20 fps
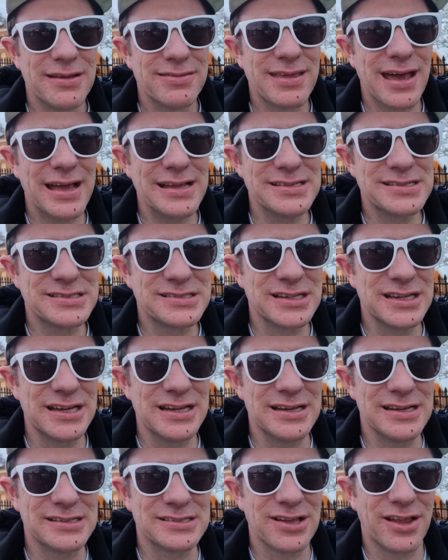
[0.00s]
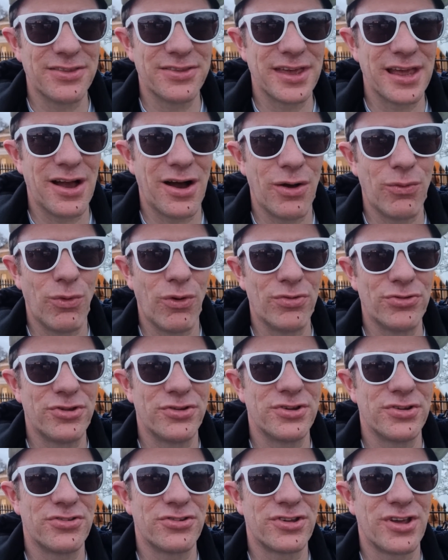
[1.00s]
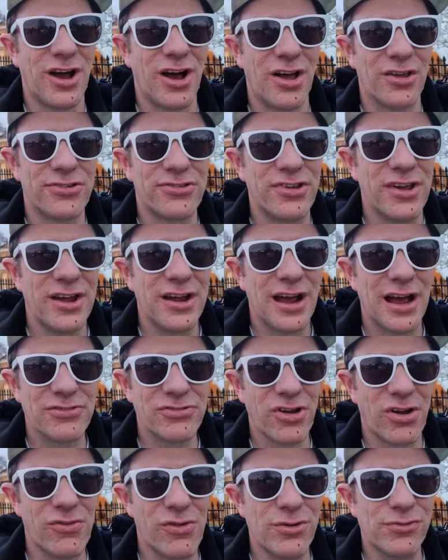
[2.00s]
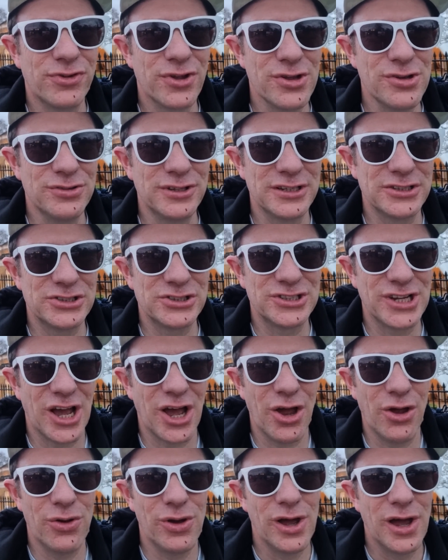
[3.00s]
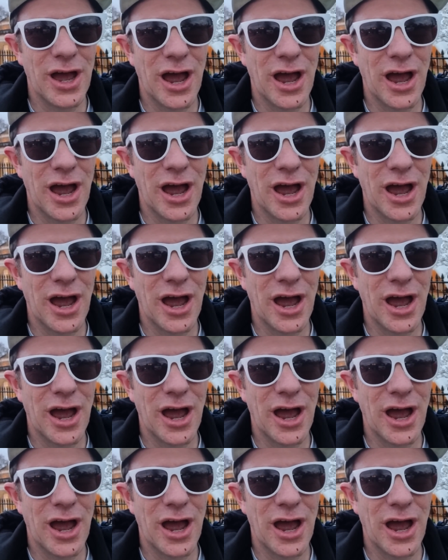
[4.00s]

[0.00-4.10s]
that is certainly something I want to discuss as I review this show